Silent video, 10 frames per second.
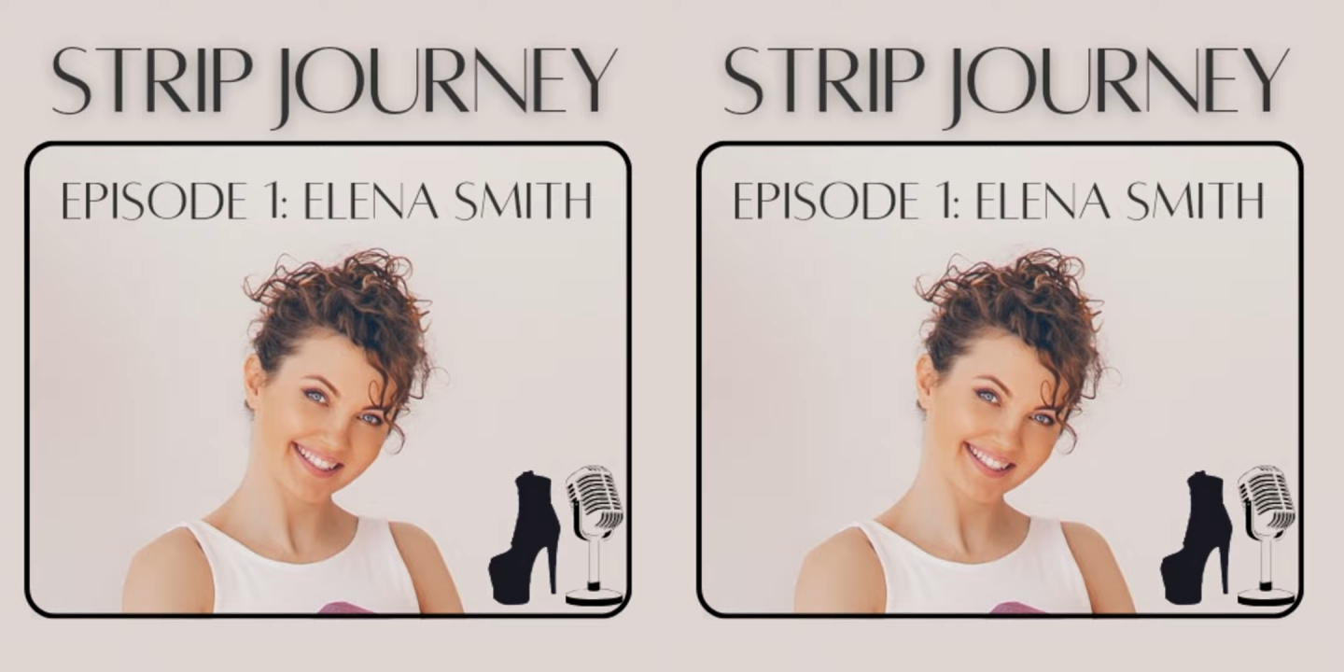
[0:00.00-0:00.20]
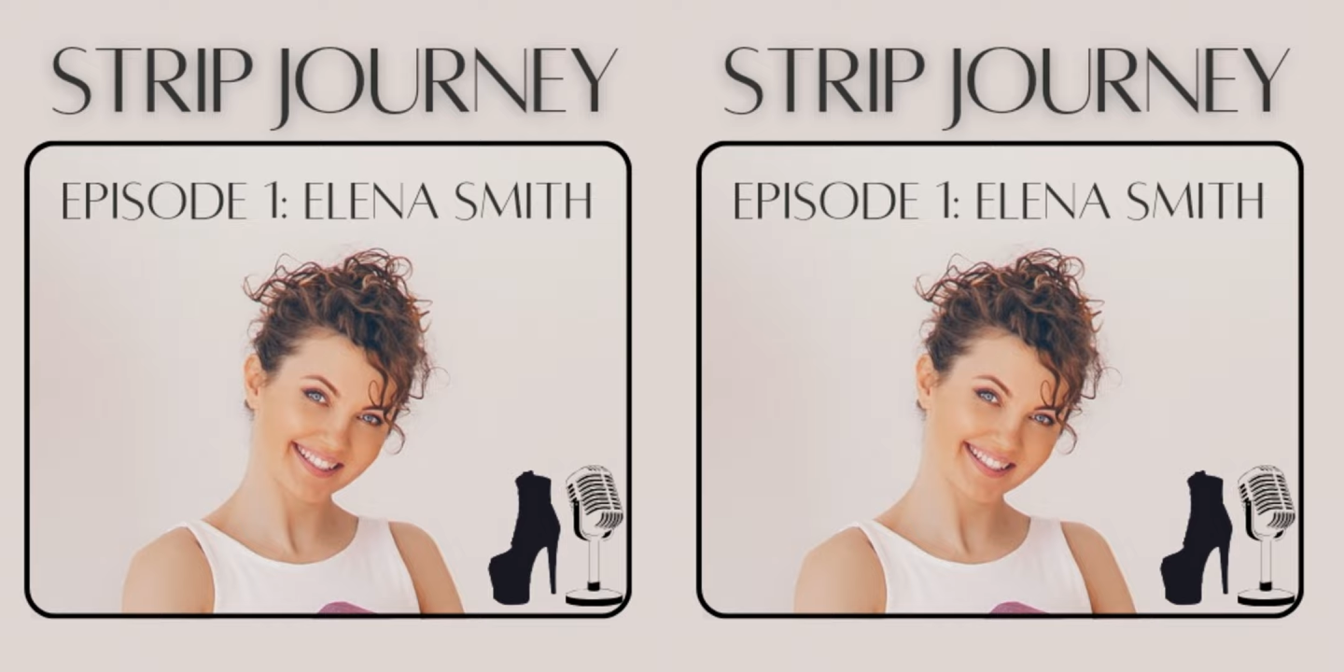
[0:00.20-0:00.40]

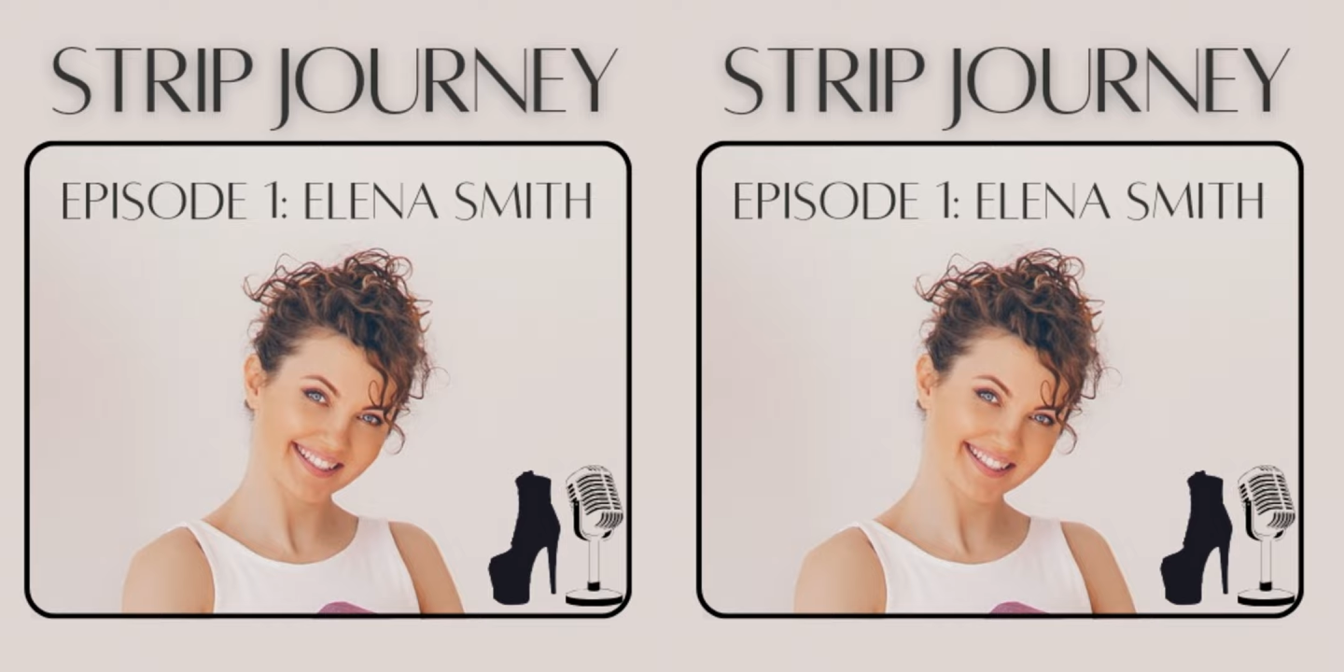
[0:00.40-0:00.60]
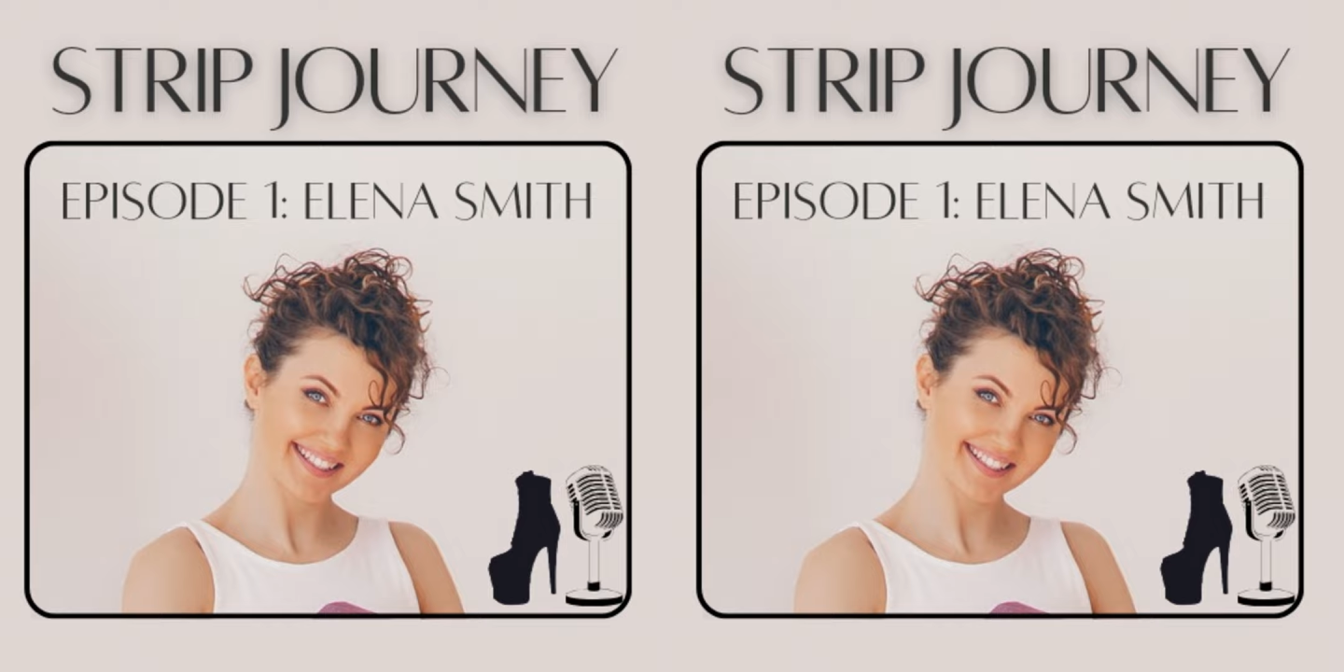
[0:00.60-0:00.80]
So it's
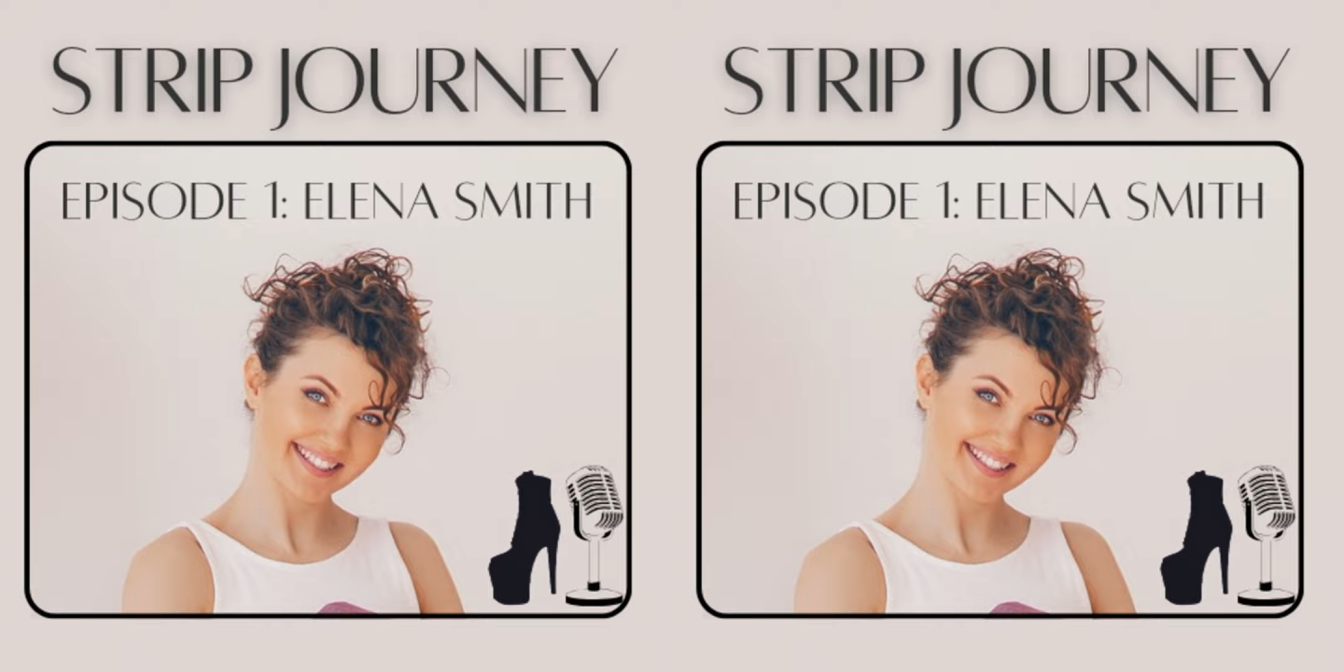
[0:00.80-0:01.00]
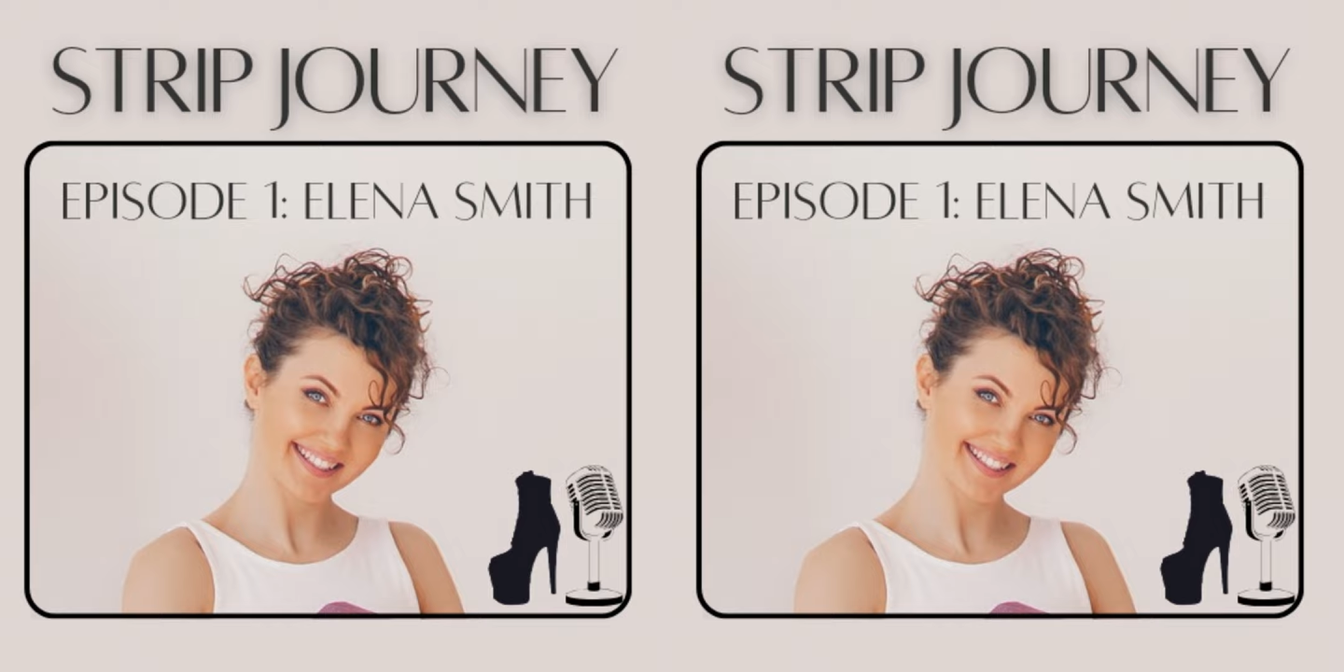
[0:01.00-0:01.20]
also really nice to